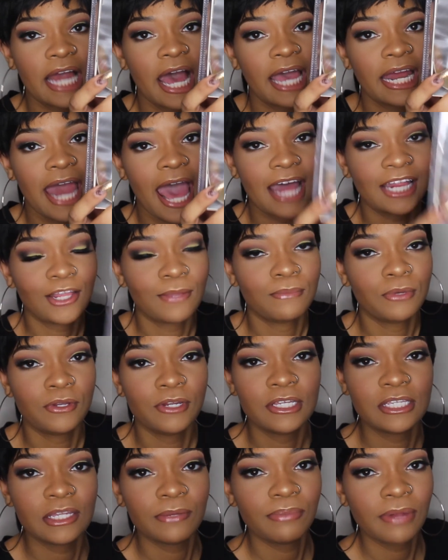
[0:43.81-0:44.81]
at the
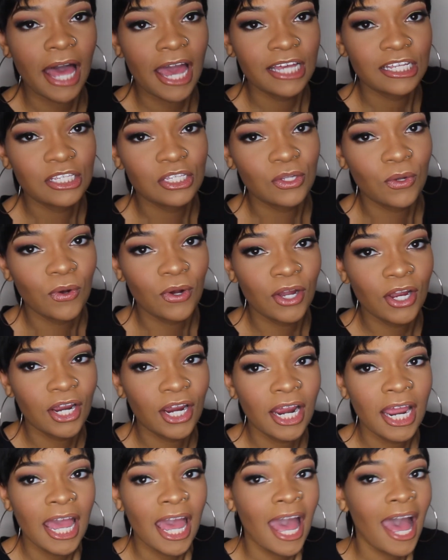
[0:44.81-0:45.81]
beauty supply
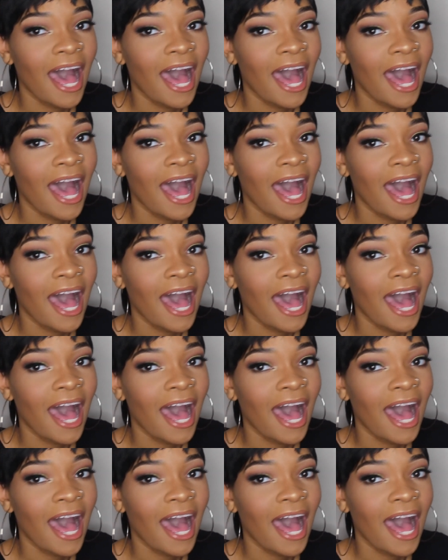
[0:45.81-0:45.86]
store.